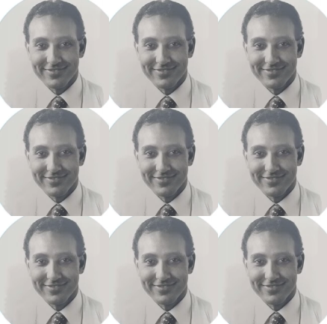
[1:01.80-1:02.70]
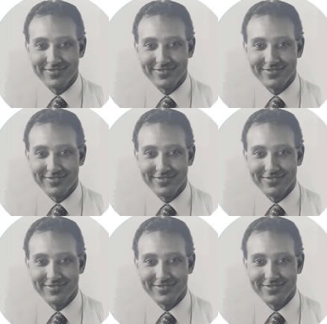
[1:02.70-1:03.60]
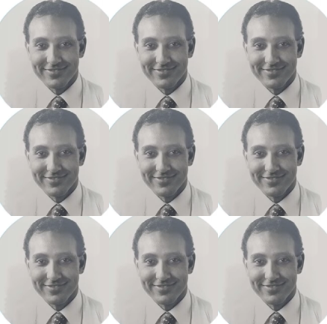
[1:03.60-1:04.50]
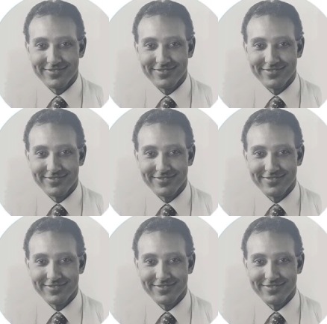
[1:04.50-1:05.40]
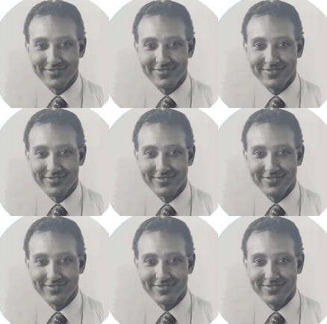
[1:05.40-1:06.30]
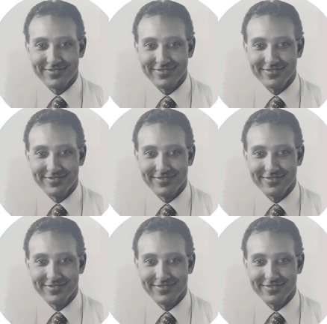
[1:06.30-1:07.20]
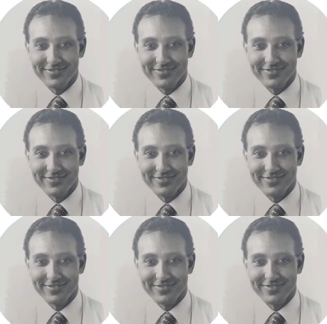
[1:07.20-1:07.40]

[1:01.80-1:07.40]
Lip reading: (no lip movement)